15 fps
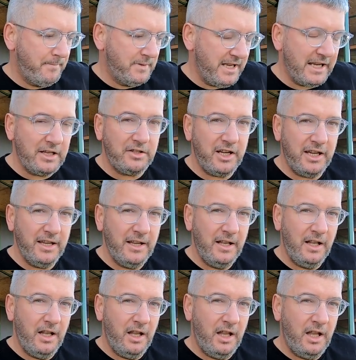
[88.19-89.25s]
secretary.
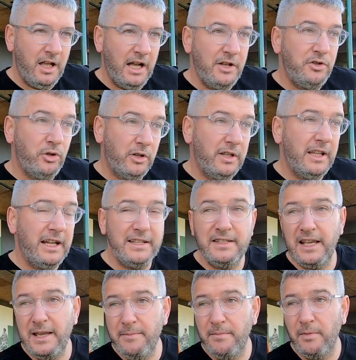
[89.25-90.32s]
Yep. And during that
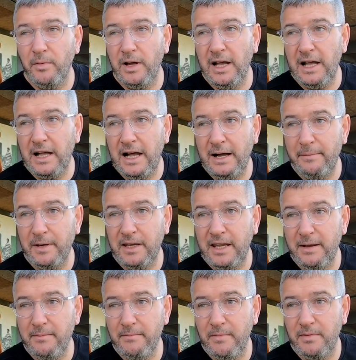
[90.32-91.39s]
time,
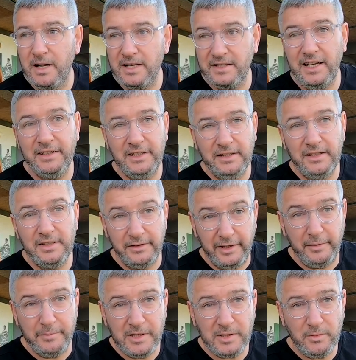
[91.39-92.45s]
I started the
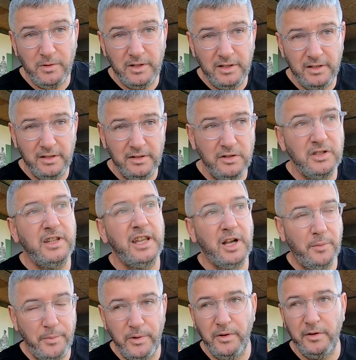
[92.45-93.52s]
development squad just to
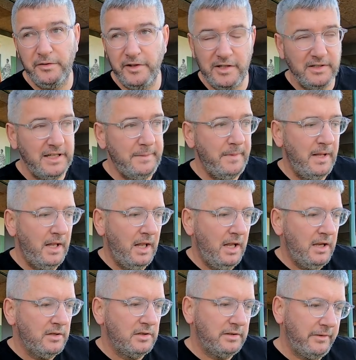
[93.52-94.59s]
help out the first team.
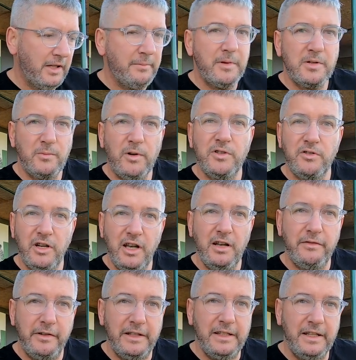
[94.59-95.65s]
So development squad's running
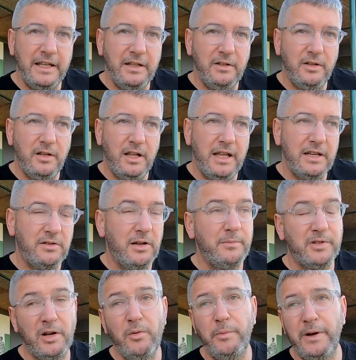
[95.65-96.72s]
on a Friday night now. So
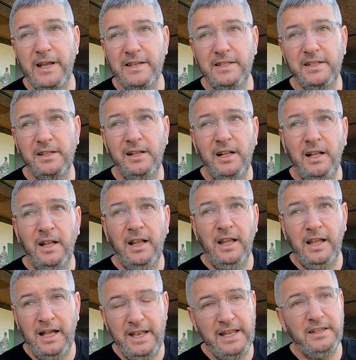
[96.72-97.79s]
I'm still president
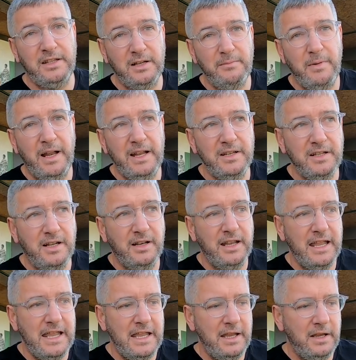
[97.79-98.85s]
and interim manager
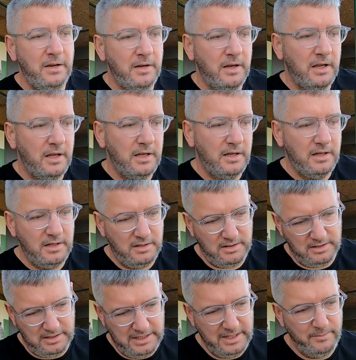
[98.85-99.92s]

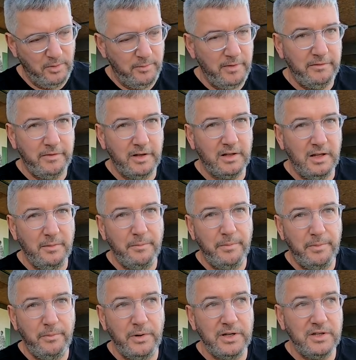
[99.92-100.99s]
at the moment for the club,
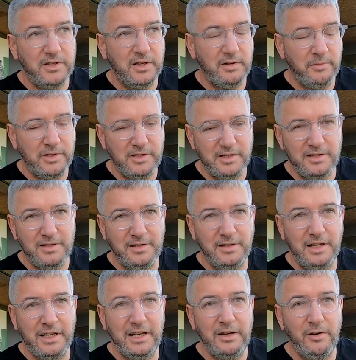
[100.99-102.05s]
which is
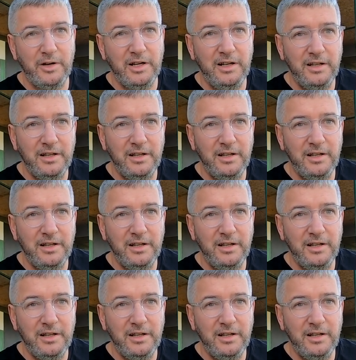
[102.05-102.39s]
a great honour.